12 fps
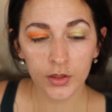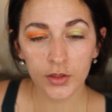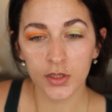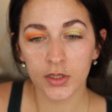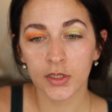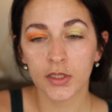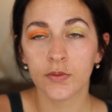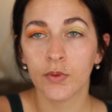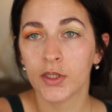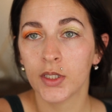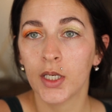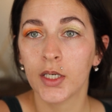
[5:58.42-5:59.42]
this is
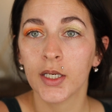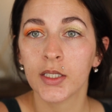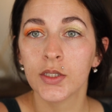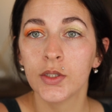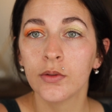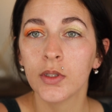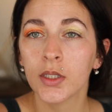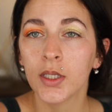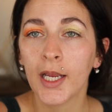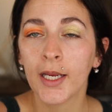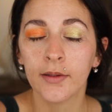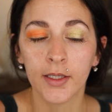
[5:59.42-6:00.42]
what the next two look
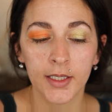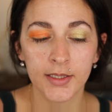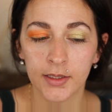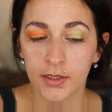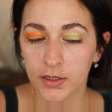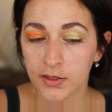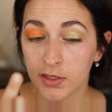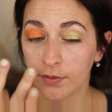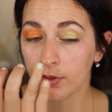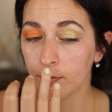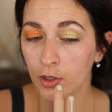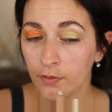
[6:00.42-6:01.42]
like. Like I said, this is
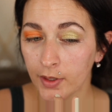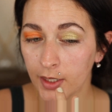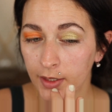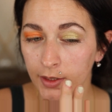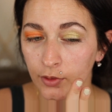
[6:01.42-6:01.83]
definitely more of like a